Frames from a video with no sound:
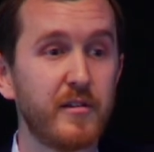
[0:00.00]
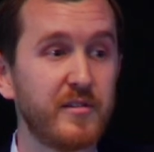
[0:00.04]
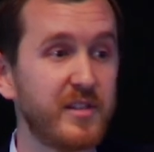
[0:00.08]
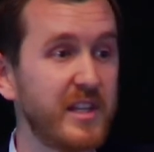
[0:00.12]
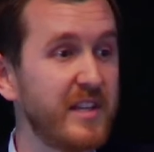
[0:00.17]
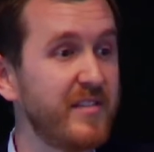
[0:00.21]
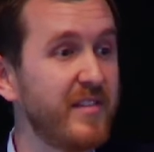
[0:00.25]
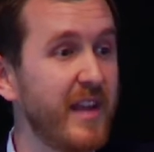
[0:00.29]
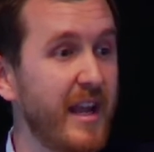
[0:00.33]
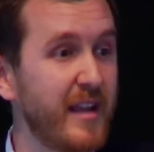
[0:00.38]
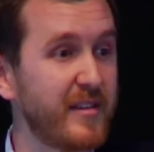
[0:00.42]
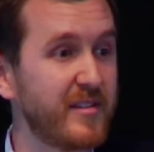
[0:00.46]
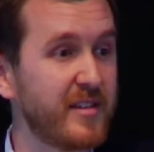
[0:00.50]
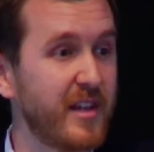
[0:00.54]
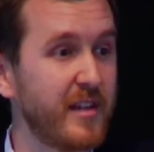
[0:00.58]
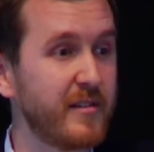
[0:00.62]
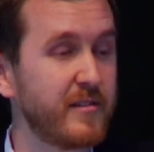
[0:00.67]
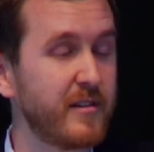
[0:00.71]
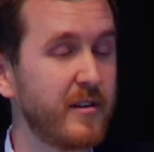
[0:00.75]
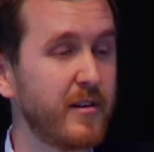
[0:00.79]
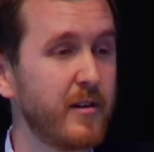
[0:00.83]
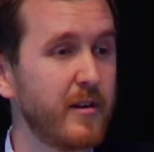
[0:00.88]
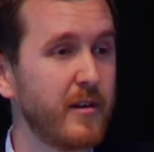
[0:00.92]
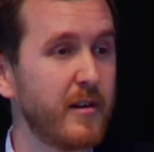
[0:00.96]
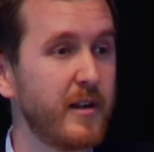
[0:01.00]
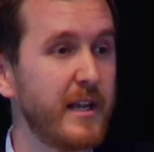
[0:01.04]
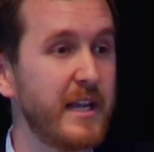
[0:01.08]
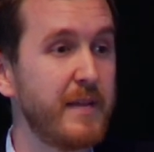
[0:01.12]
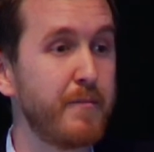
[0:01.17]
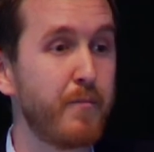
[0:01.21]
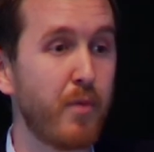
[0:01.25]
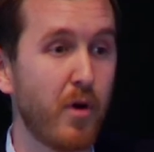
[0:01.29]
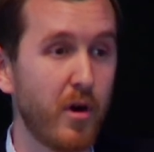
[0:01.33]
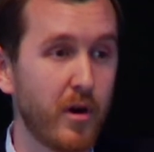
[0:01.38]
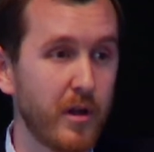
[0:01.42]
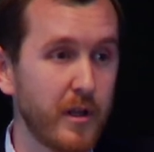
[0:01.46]
Anderson Dance Center
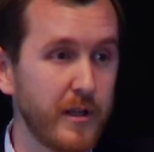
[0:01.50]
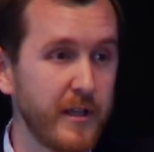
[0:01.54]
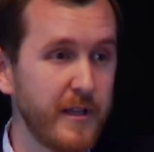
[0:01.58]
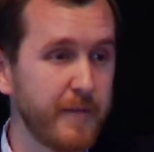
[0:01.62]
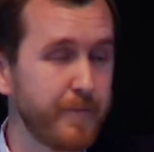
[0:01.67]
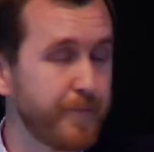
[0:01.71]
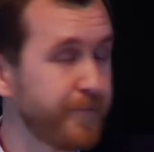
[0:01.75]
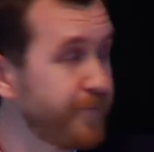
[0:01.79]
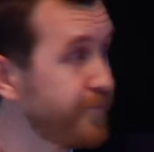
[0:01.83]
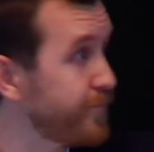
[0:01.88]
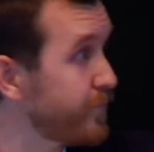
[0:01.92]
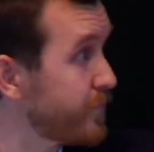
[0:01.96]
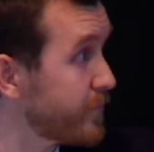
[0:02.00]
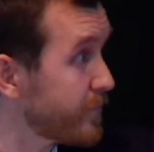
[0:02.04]
in Berkeley,